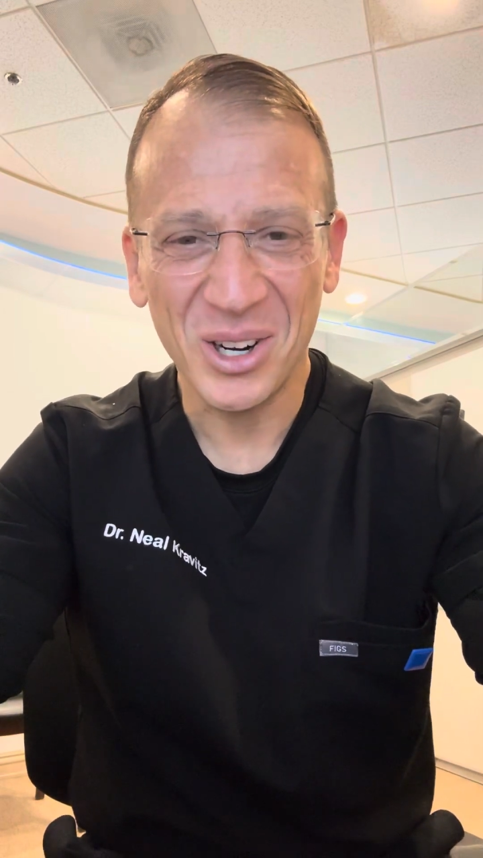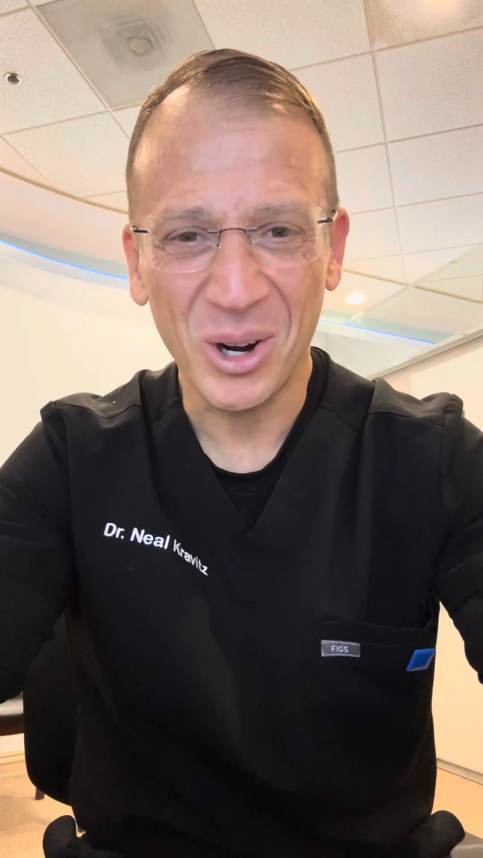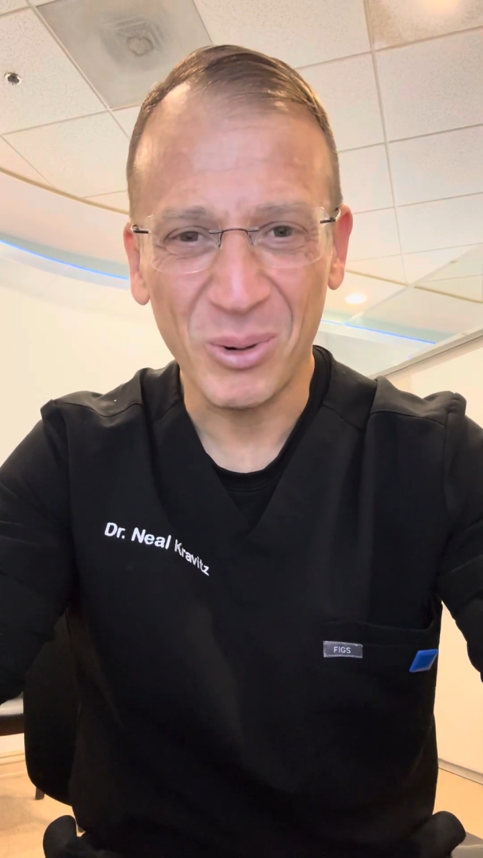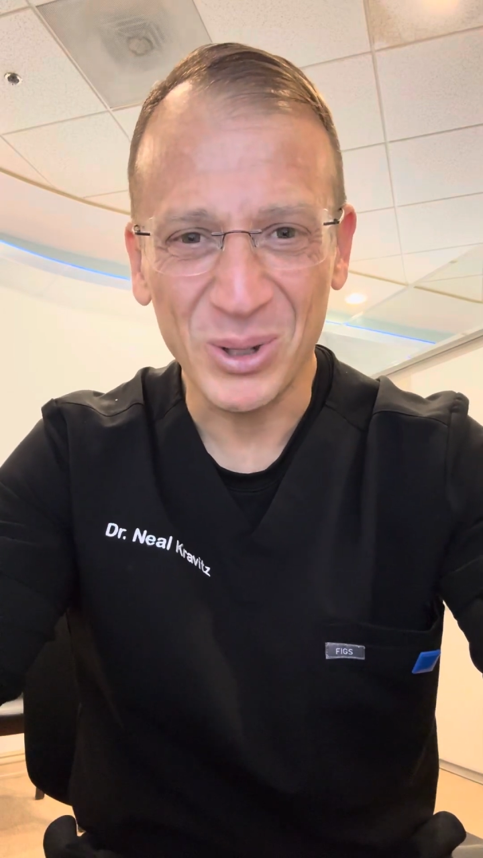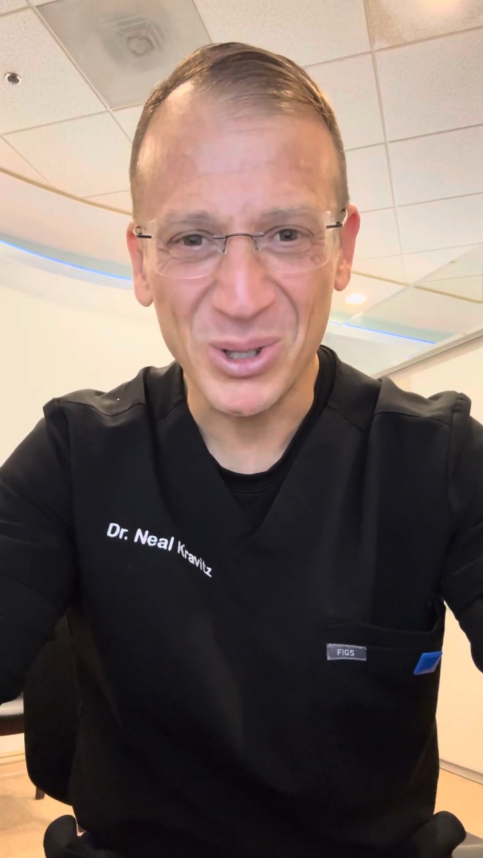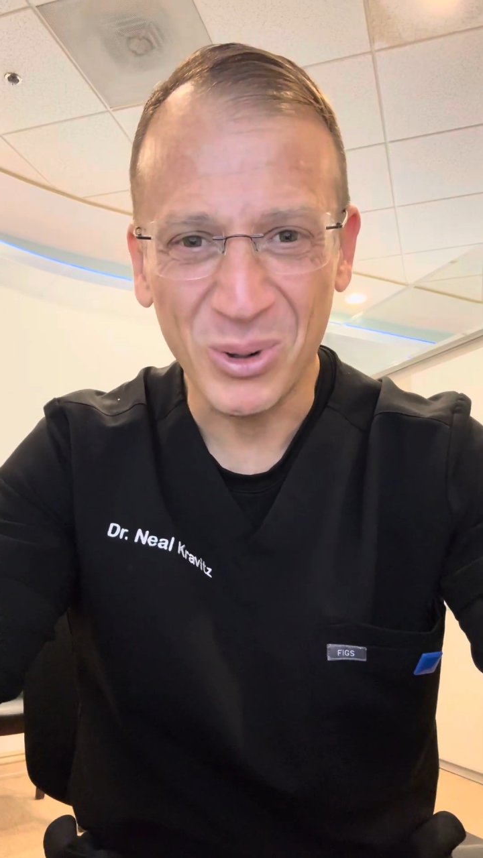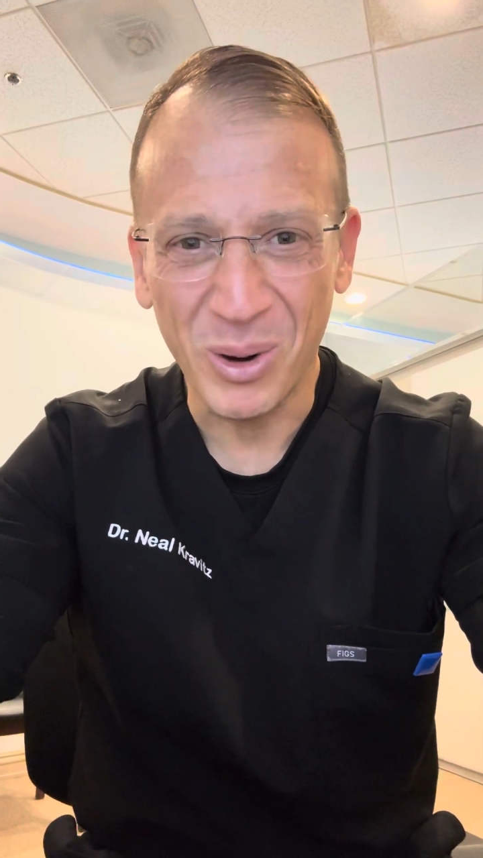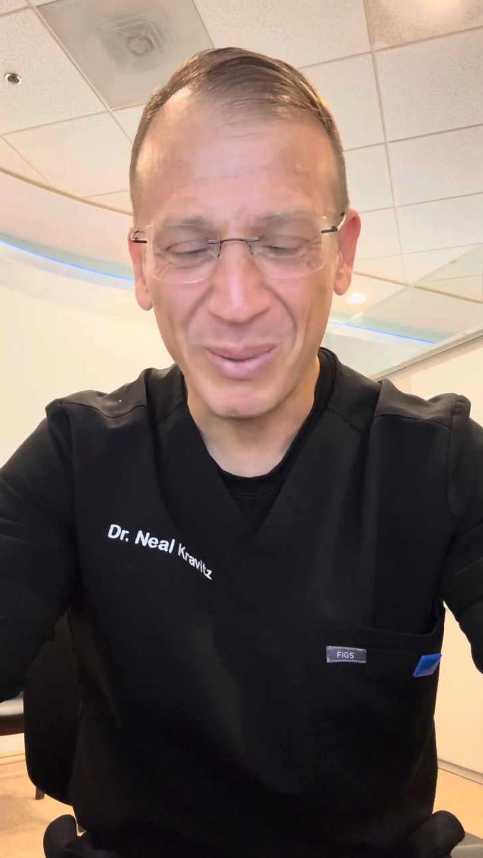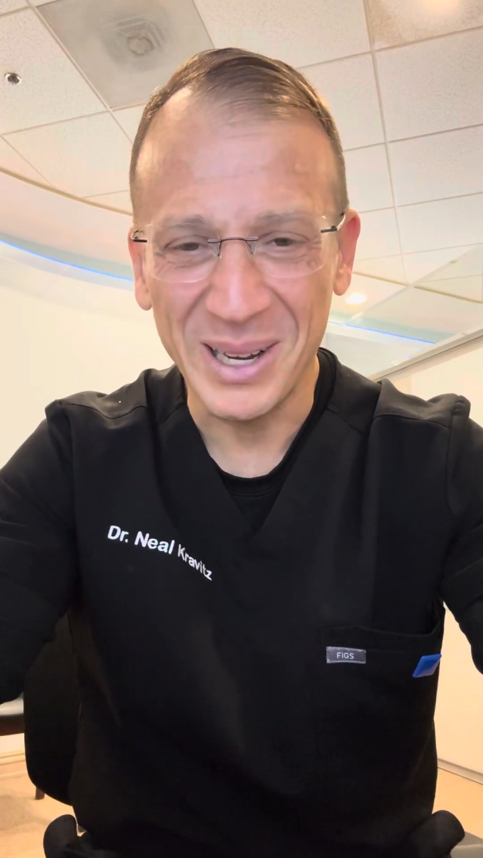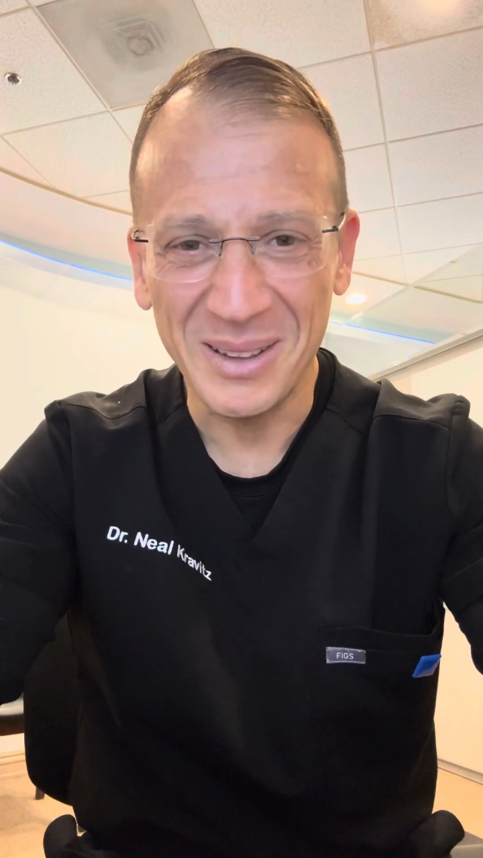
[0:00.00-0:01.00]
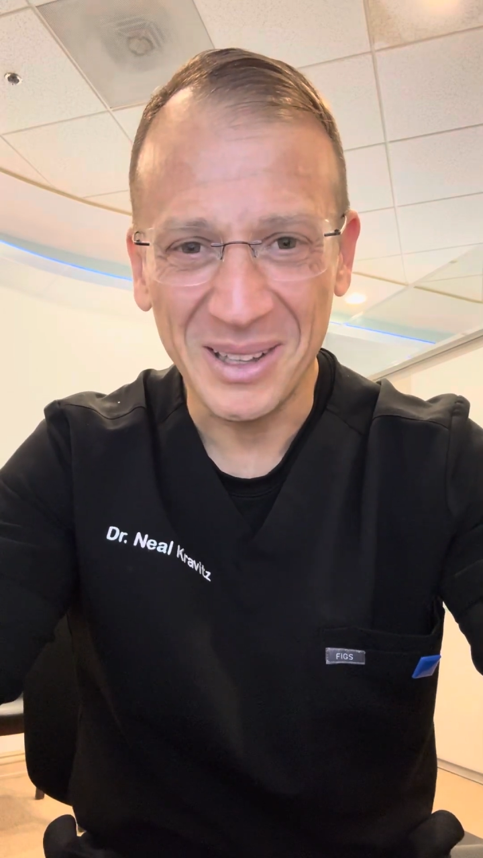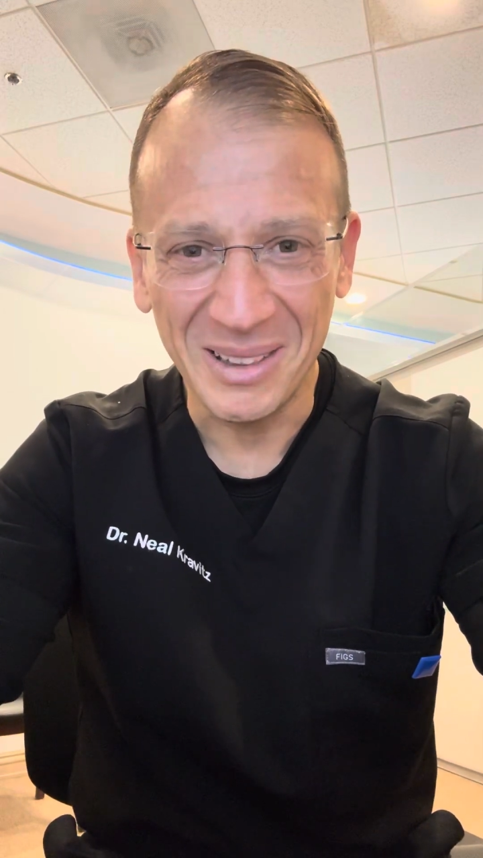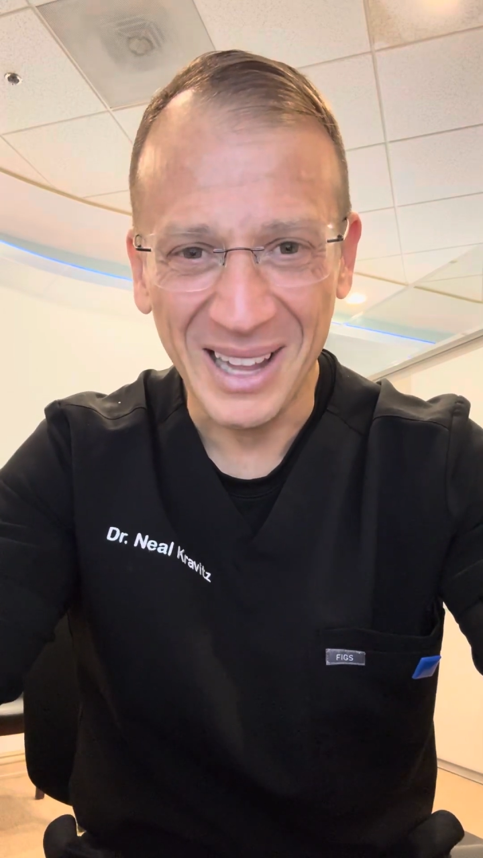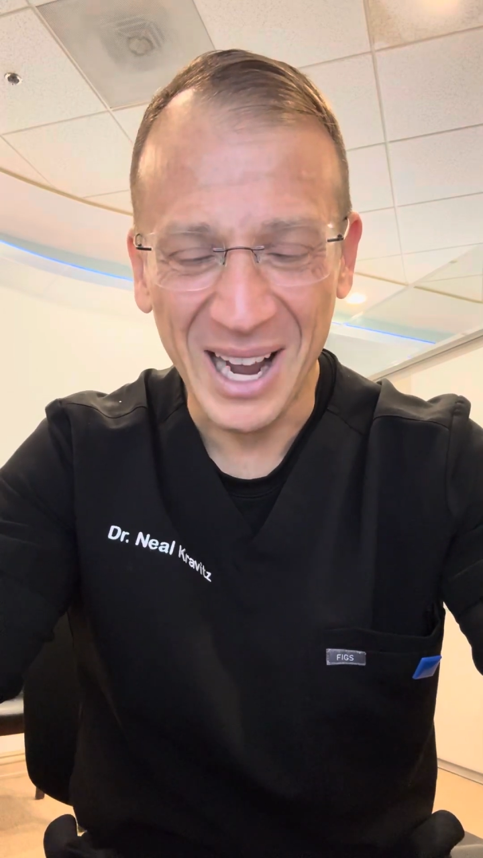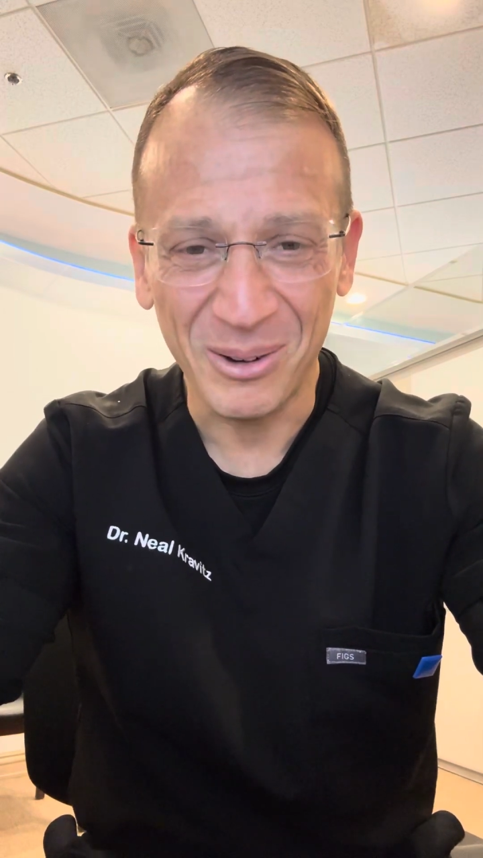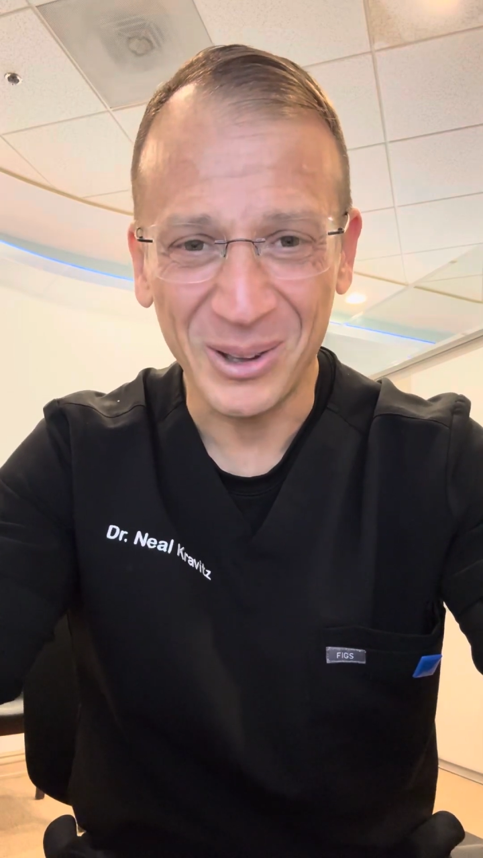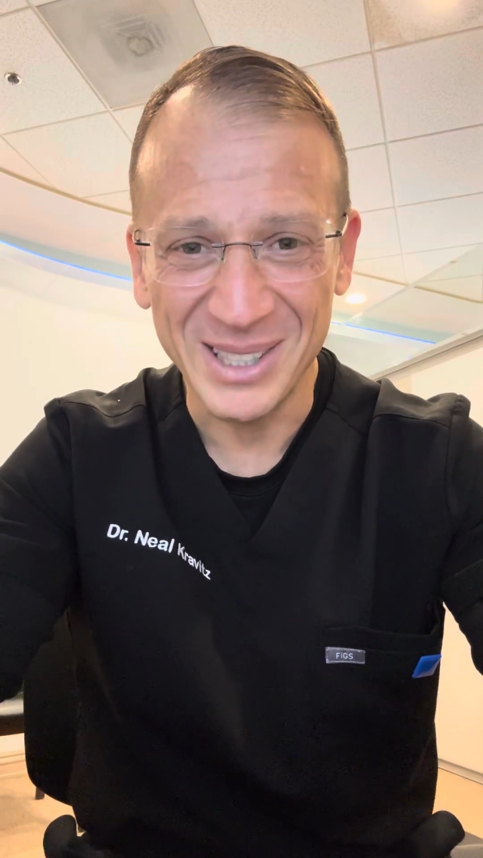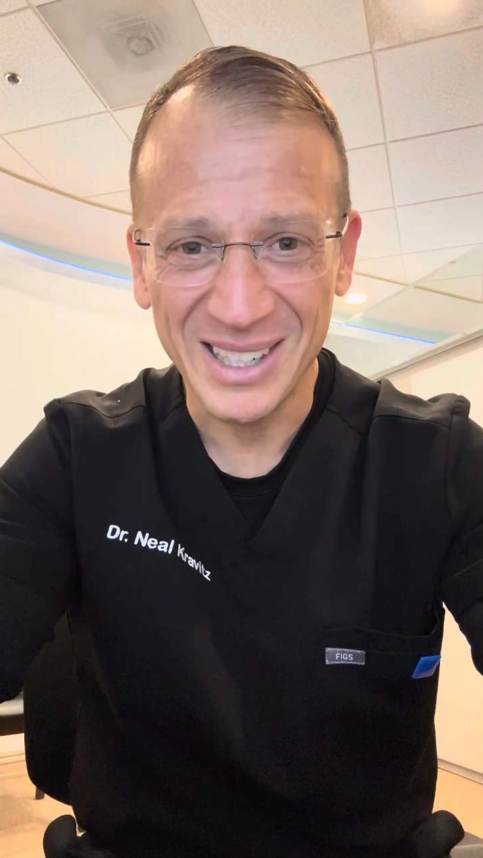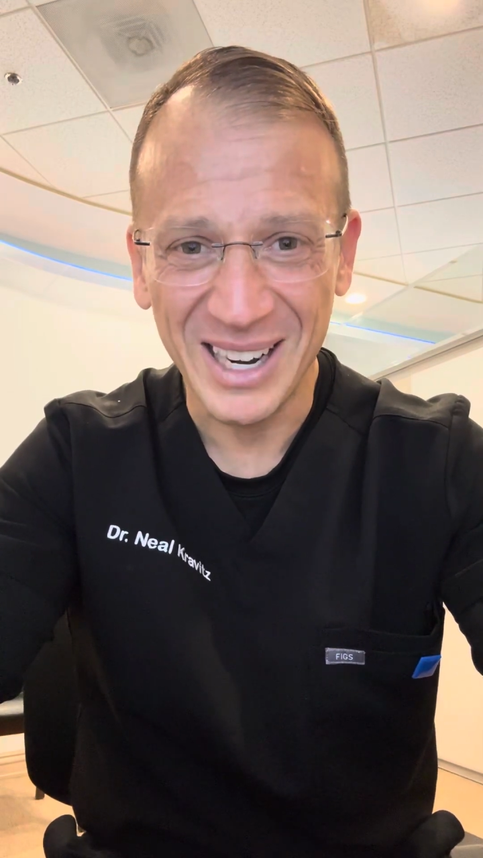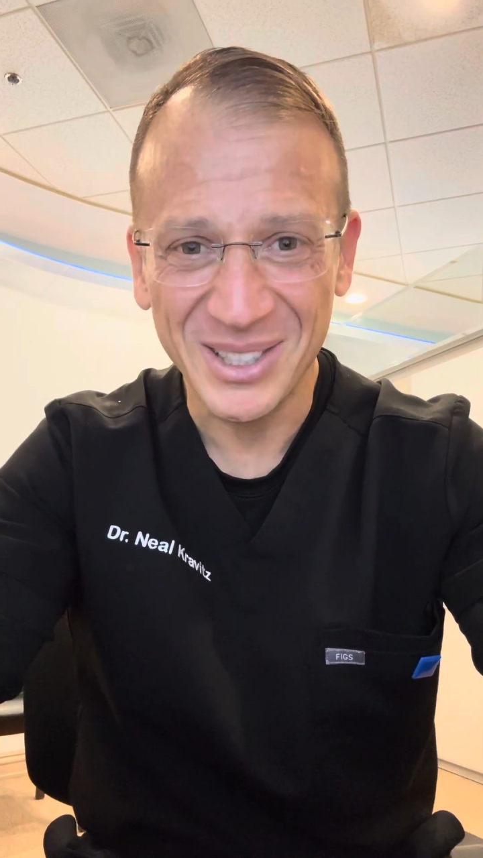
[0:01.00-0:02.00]
are resorbing the lateral
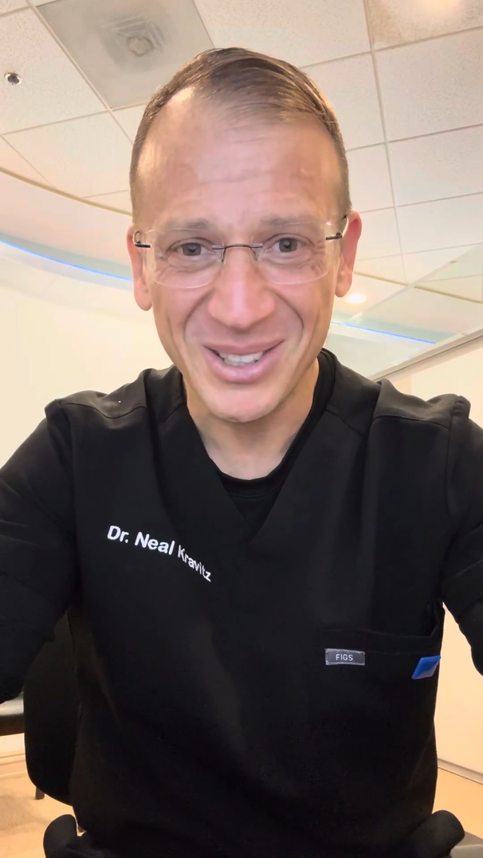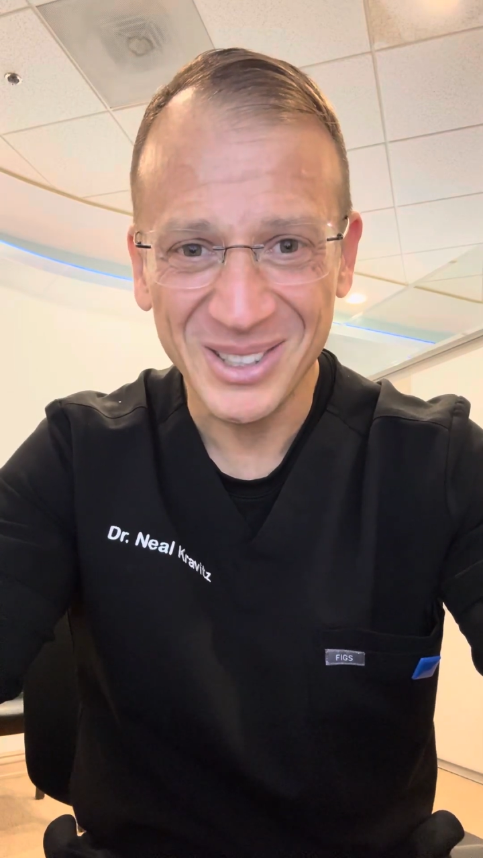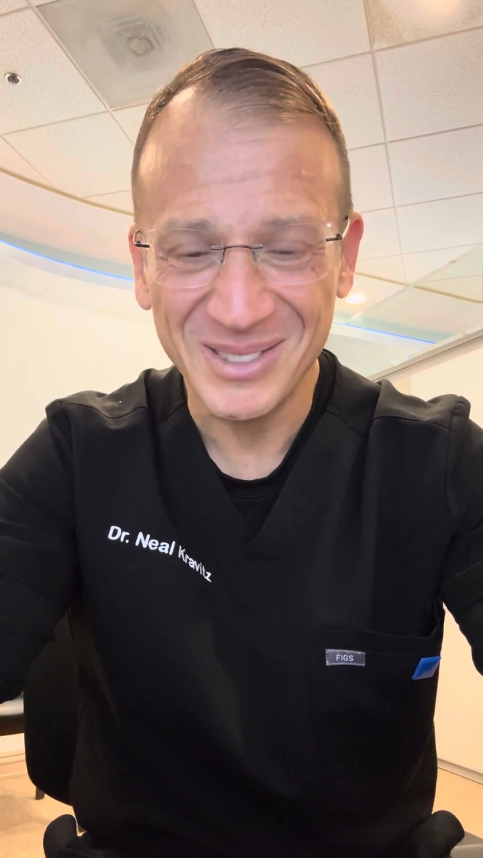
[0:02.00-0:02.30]
incisors,